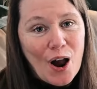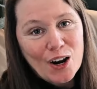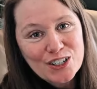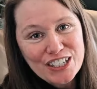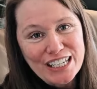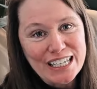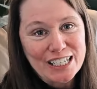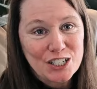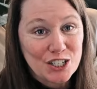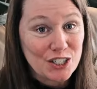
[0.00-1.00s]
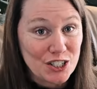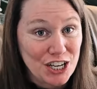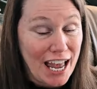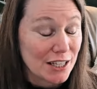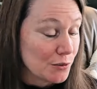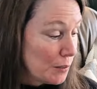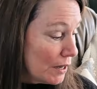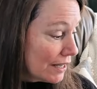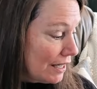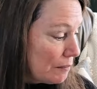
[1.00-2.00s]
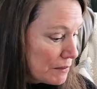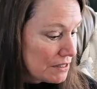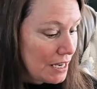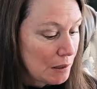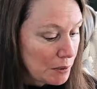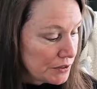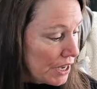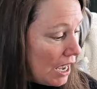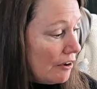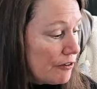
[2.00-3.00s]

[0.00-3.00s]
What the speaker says: our tea and just chat. So I want to keep the tables